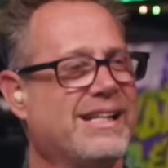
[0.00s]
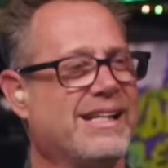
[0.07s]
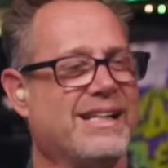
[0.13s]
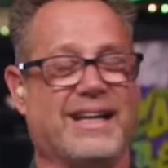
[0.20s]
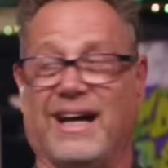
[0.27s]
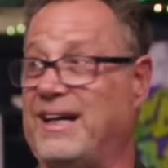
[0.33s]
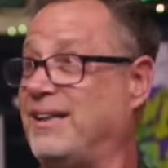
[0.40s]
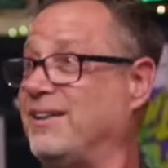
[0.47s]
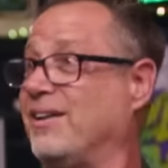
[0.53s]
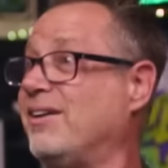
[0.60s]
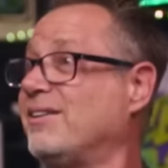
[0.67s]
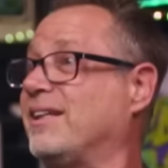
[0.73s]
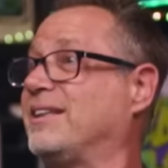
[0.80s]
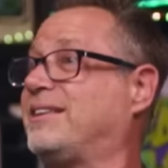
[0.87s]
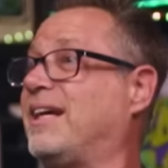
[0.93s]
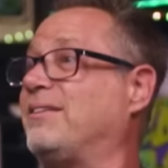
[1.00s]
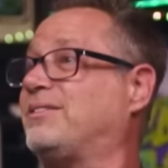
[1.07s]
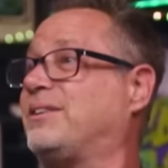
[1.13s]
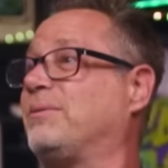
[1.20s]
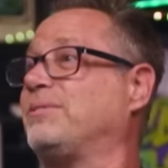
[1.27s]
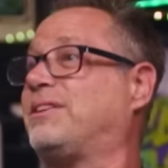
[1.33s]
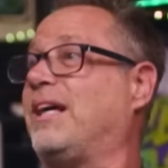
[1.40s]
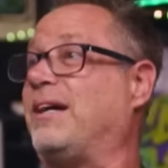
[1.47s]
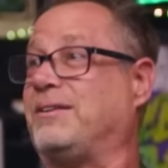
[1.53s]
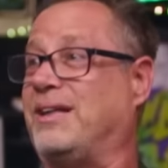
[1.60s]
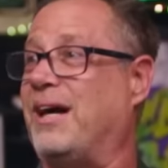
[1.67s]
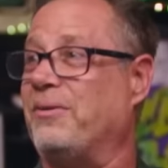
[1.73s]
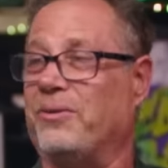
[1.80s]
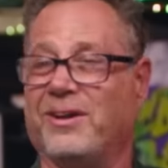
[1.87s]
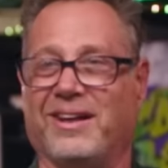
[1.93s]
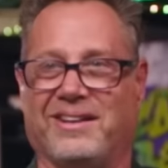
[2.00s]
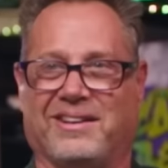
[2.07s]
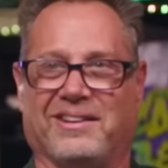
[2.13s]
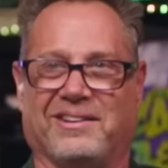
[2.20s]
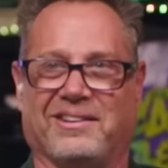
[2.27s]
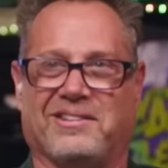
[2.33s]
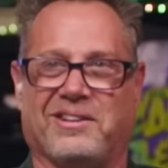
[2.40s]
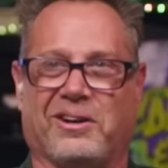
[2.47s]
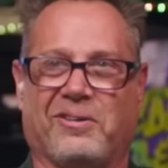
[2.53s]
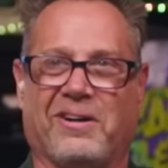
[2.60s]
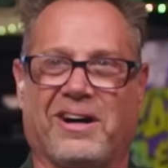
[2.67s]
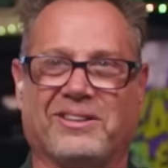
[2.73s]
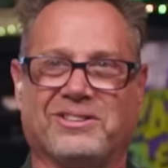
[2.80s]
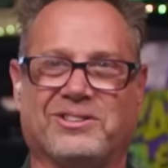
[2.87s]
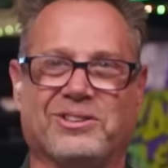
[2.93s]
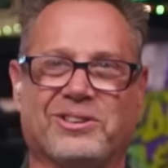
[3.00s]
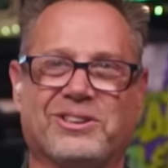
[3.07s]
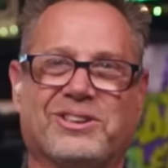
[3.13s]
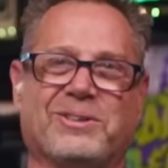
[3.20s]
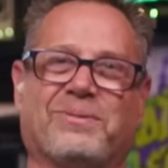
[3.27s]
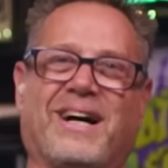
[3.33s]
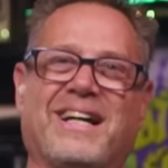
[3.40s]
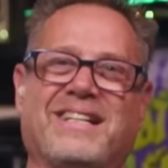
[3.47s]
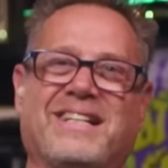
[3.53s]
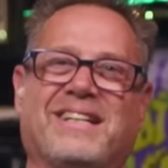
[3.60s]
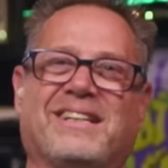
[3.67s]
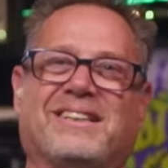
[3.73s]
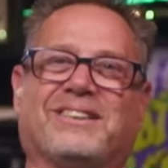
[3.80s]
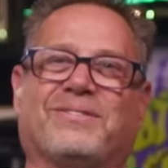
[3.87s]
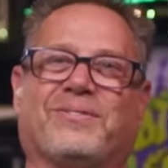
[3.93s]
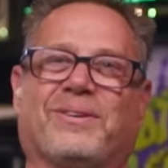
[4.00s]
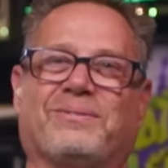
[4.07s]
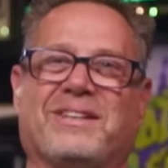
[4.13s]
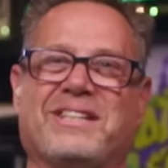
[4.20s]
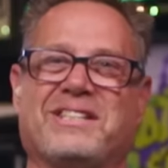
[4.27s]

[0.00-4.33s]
yeah, I don't know. I some. I, I really did this to crowdsource some ideas from the